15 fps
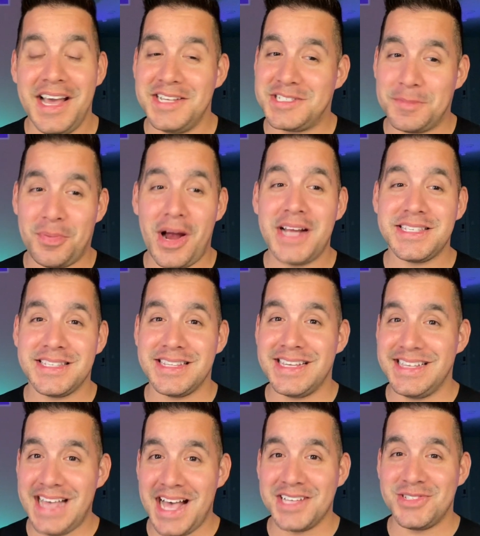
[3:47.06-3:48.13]
And surprisingly,
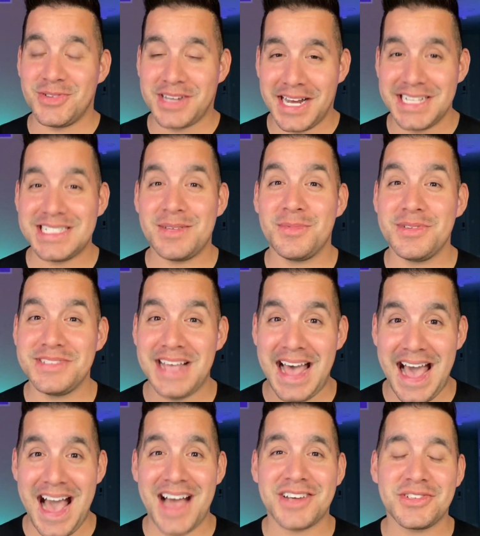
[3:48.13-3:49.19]
yes, your customers
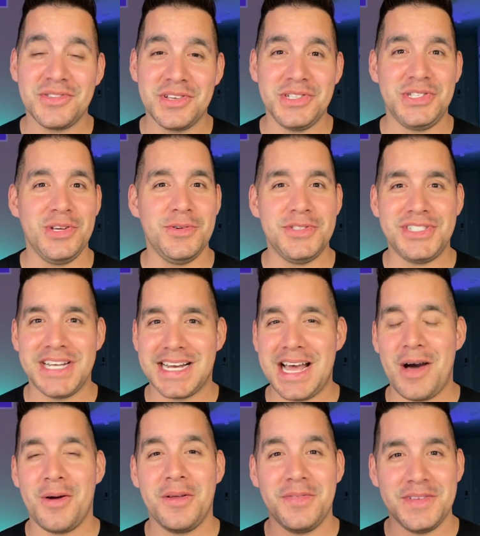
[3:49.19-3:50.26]
actually do check
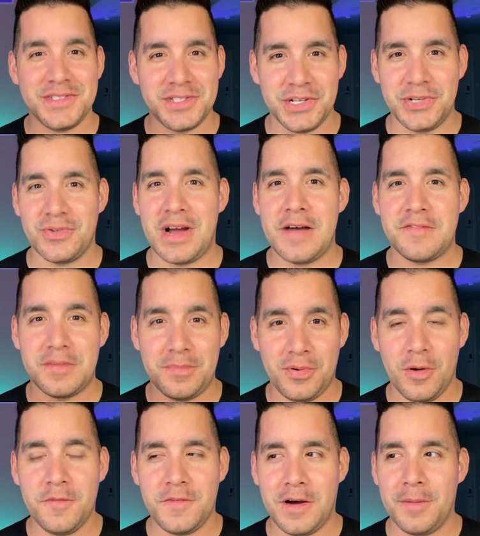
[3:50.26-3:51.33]
out this driver
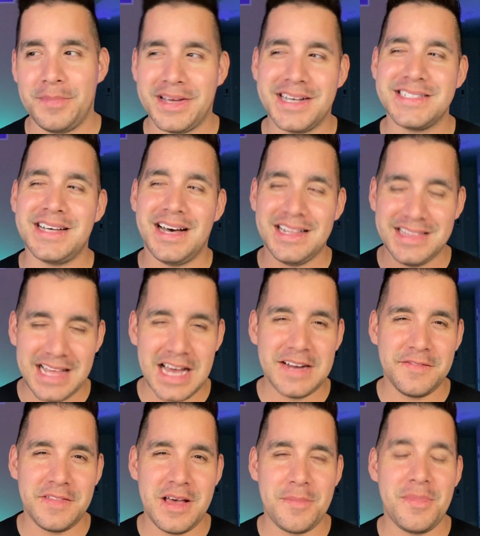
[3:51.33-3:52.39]
profile because a lot
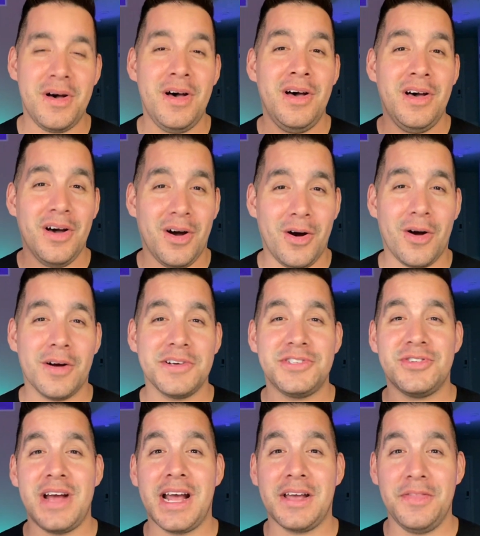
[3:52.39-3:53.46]
of them are
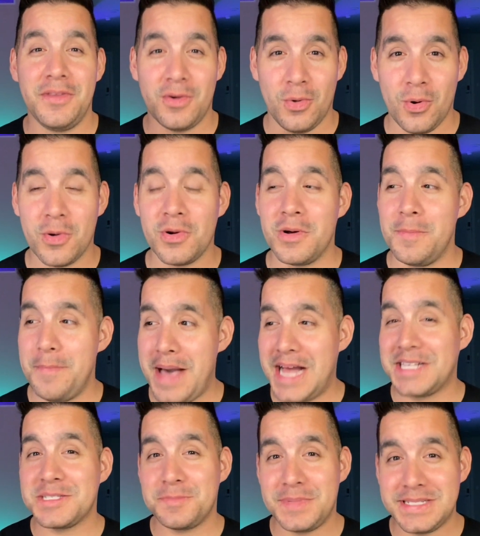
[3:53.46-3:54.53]
tracking their order.
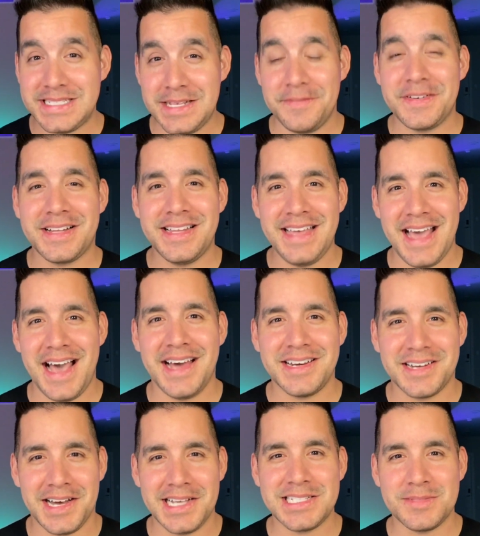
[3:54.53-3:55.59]
Matt specifically
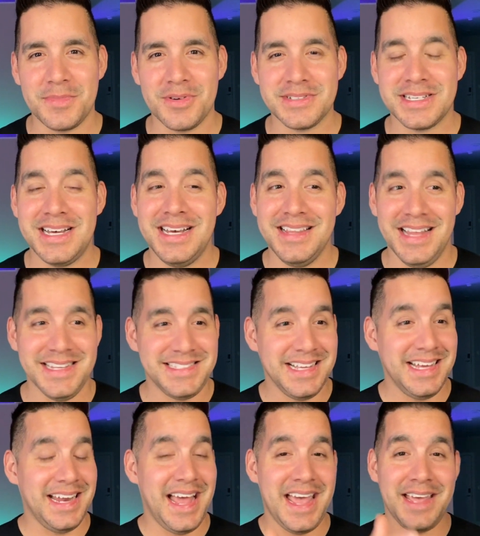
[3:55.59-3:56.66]
had customers that
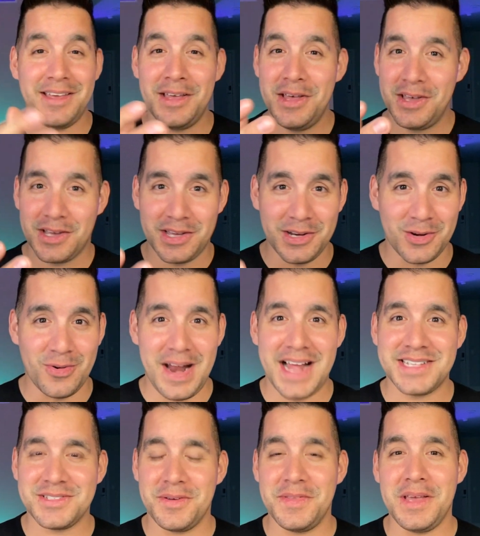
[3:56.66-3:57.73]
said, hey,
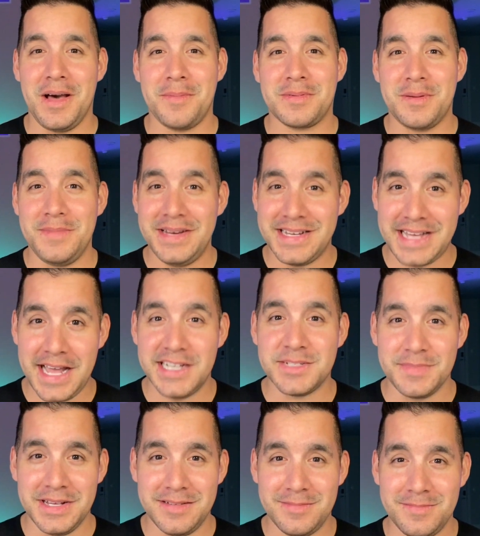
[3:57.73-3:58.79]
congrats on the upcoming
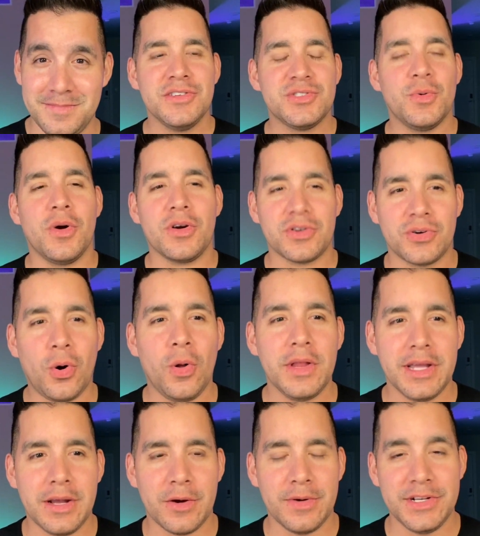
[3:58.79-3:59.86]
engagement. So our goal
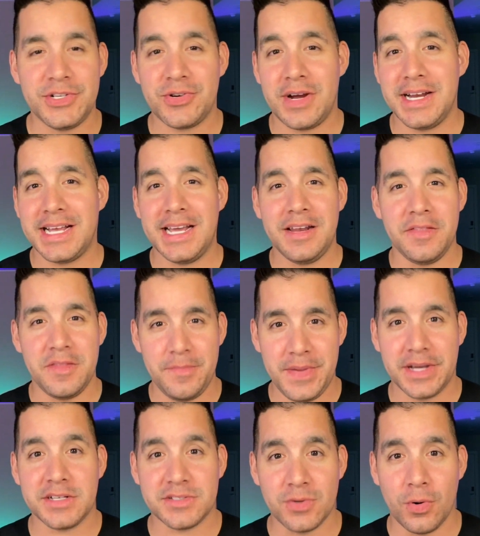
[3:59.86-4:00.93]
here in trying to get the
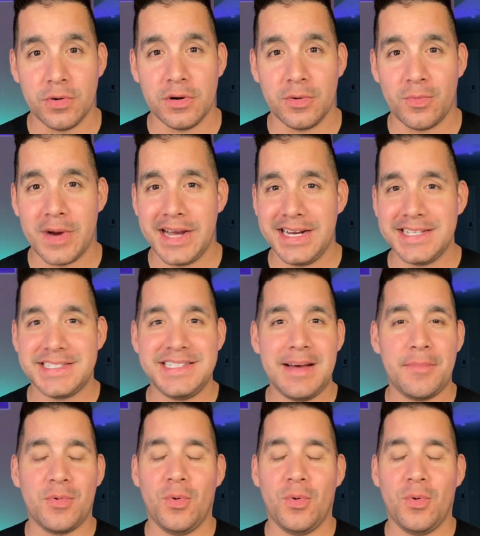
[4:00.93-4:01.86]
biggest order, right? It's number